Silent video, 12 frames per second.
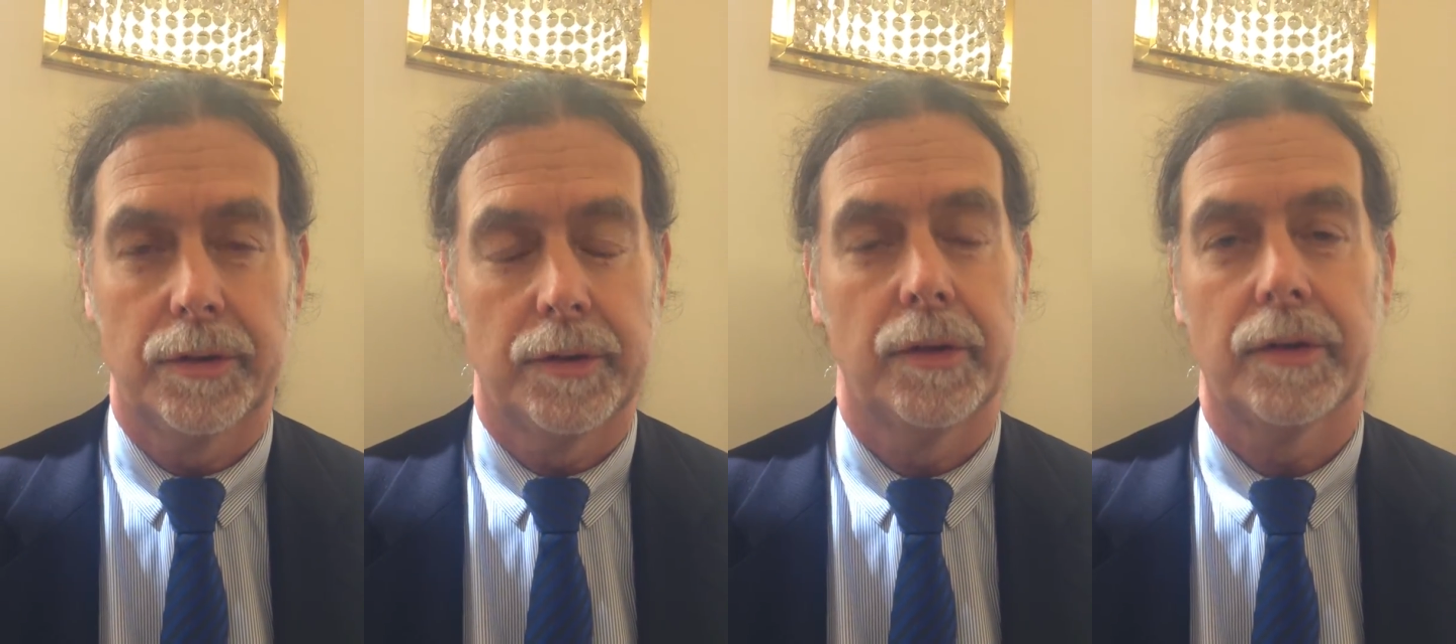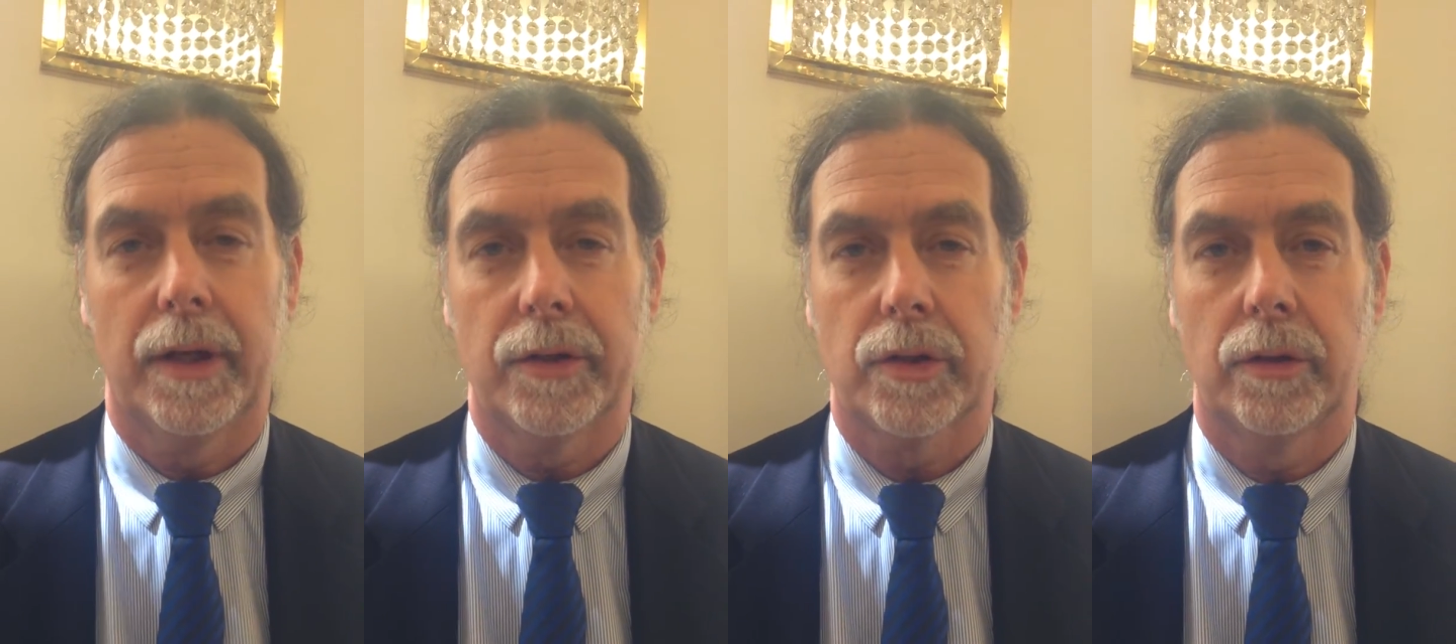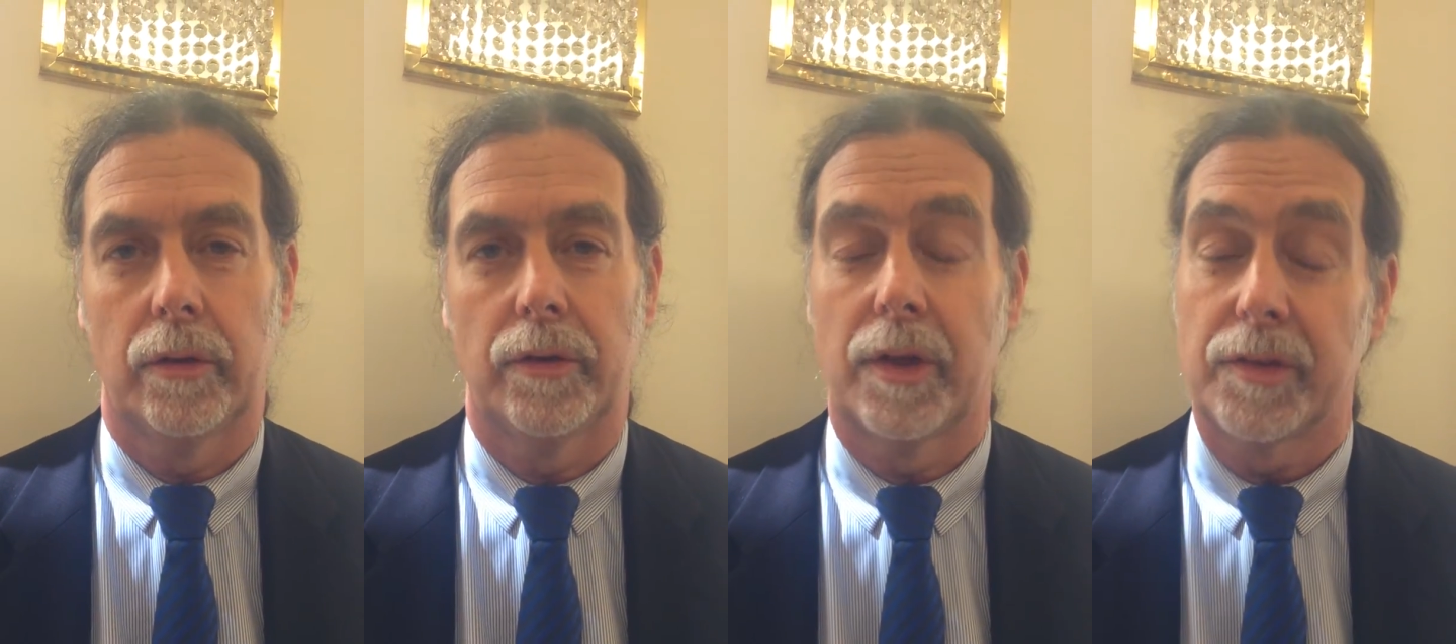It's a
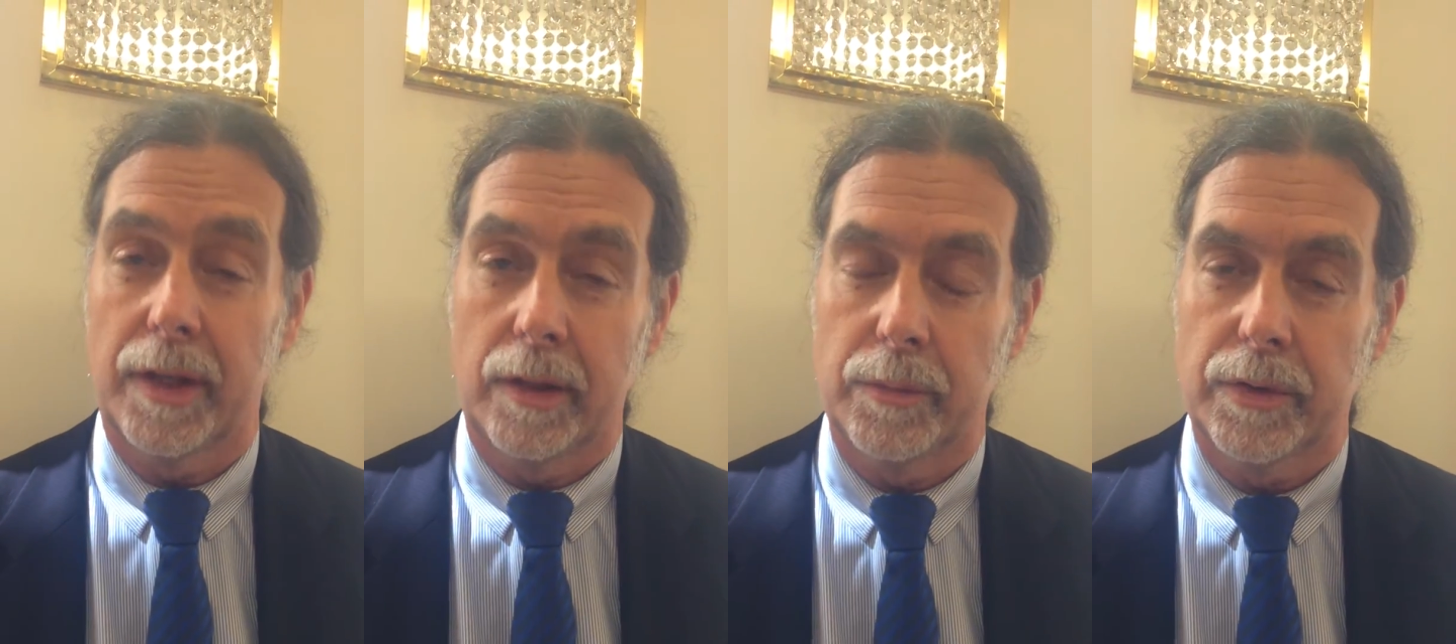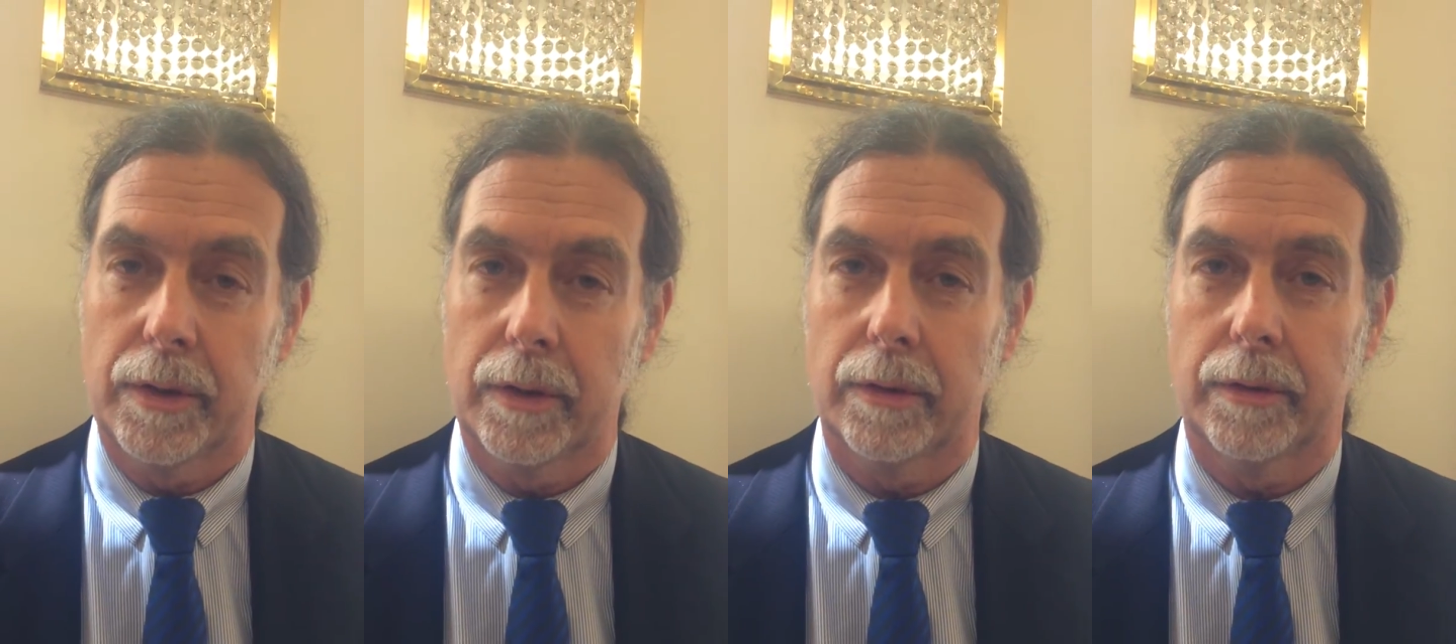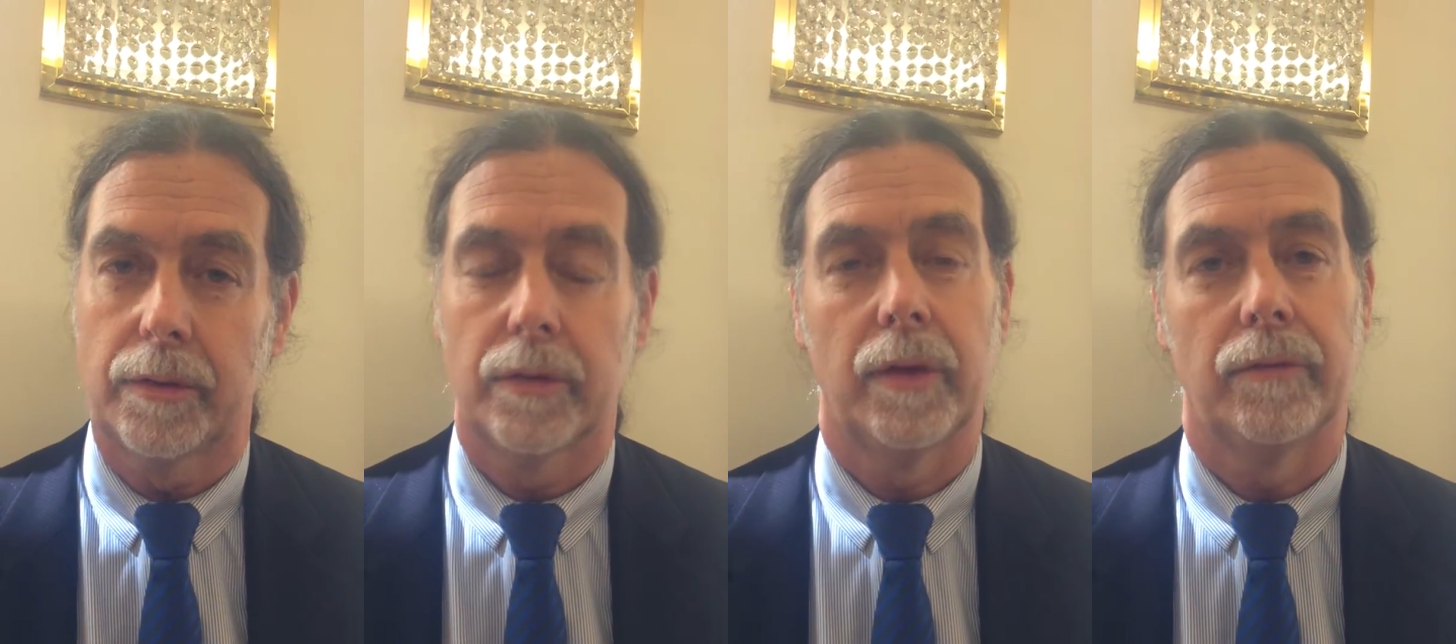discussion on asylum
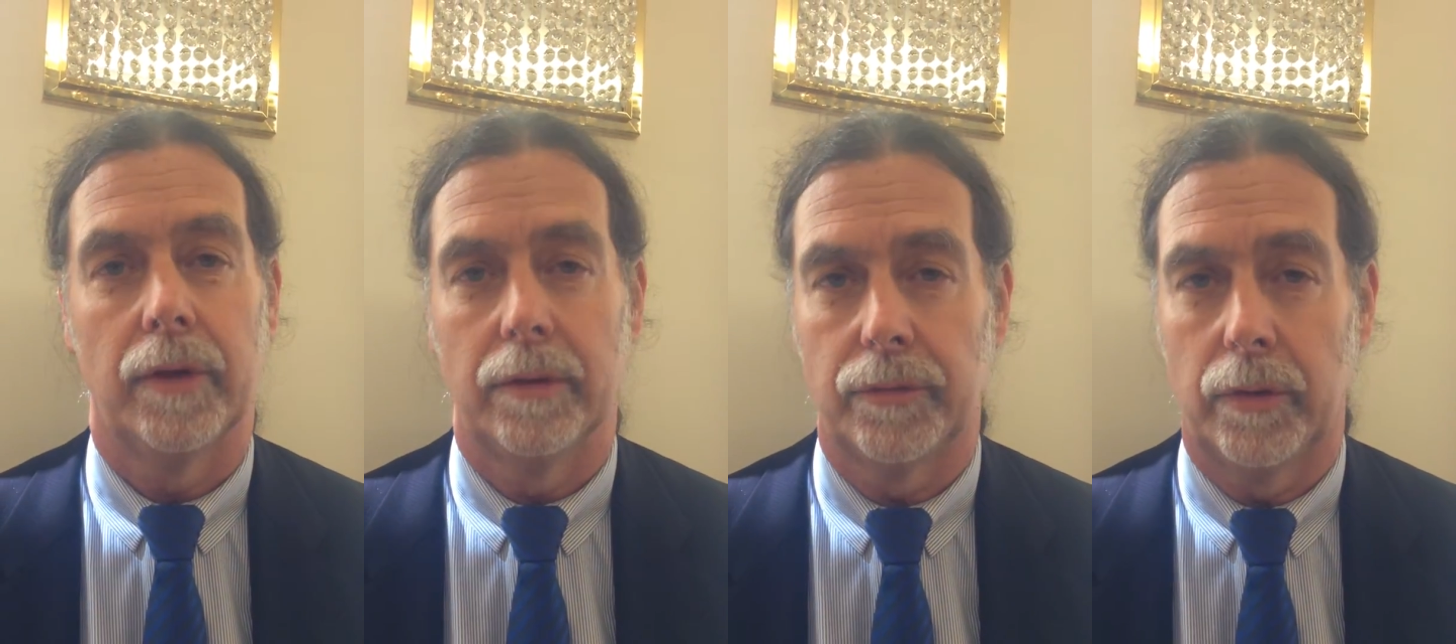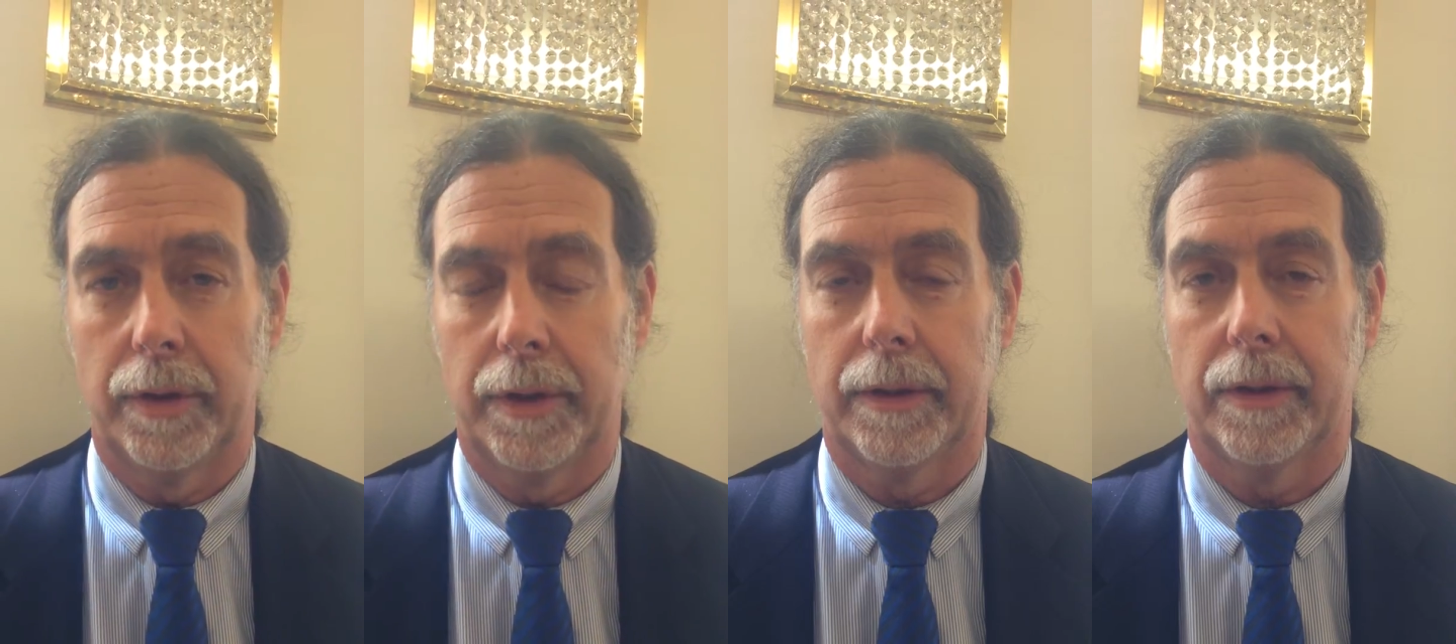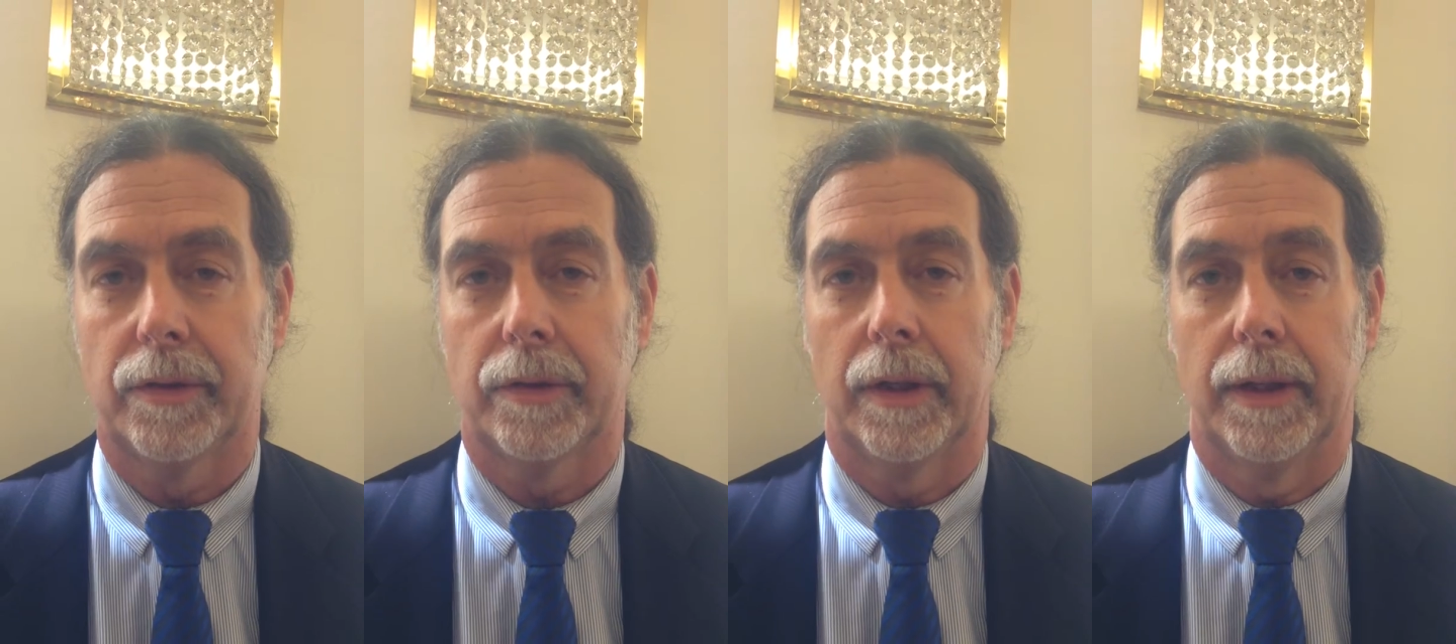seekers,
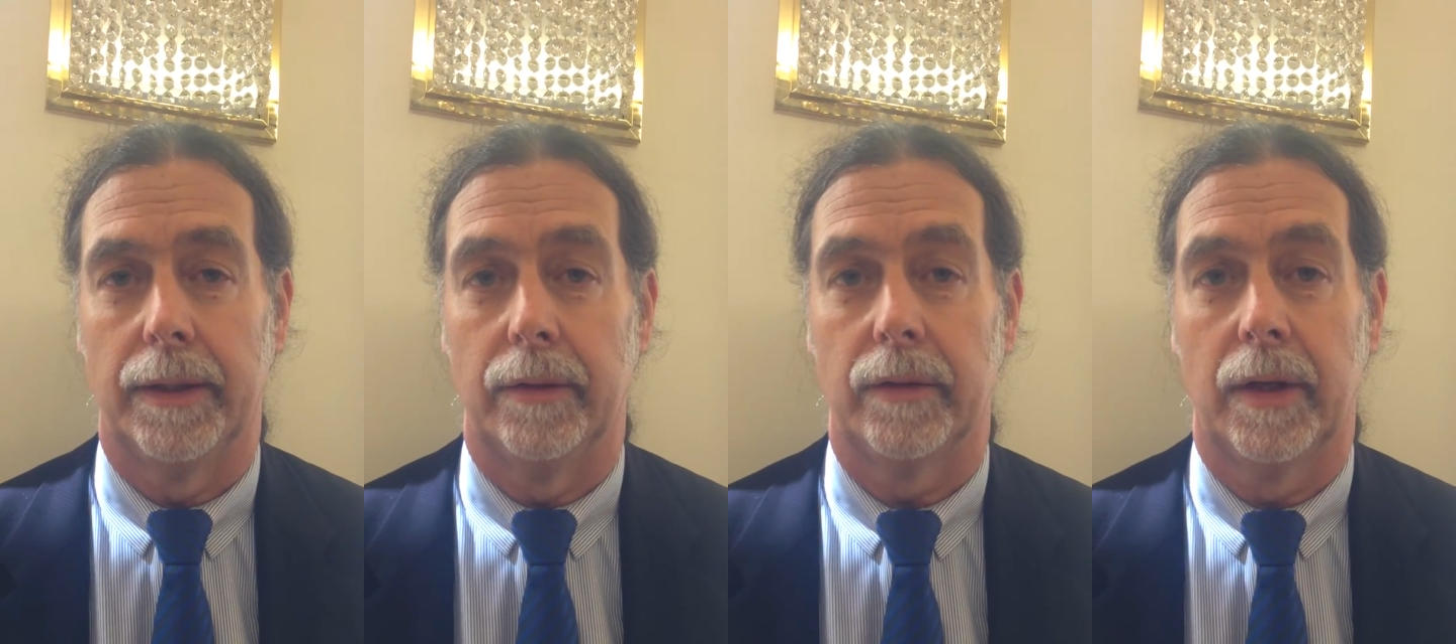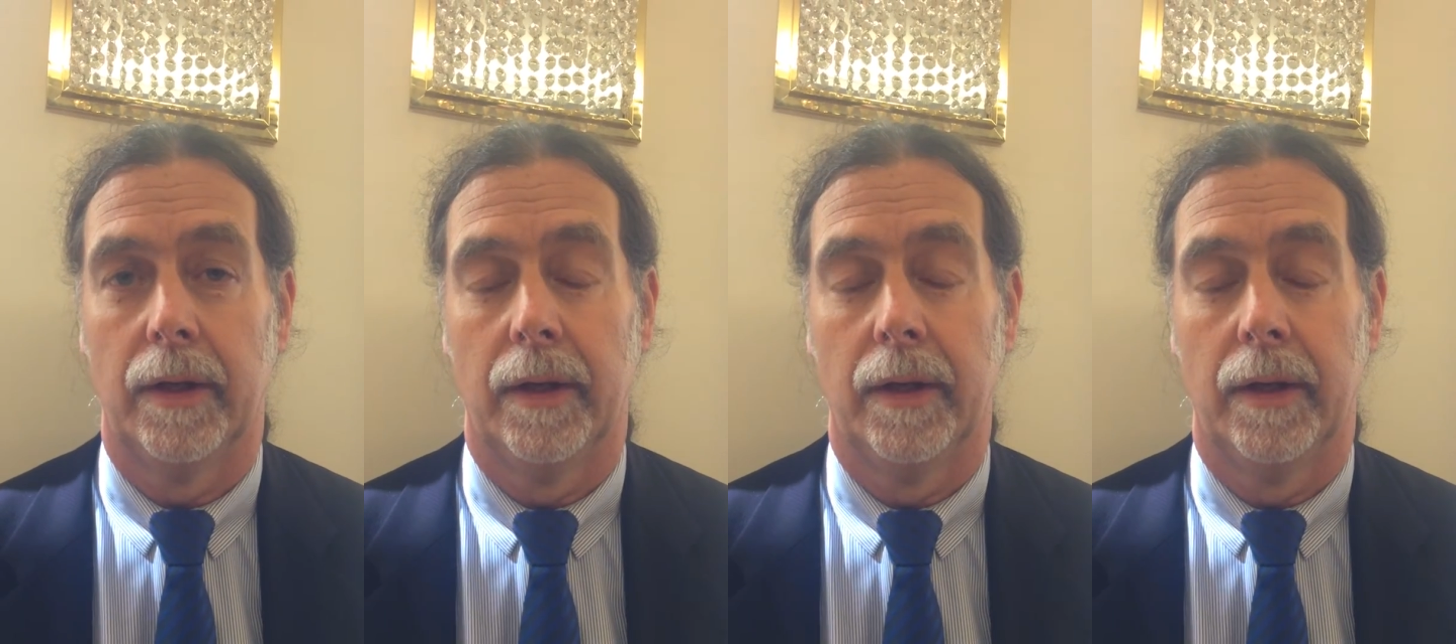foreigners, and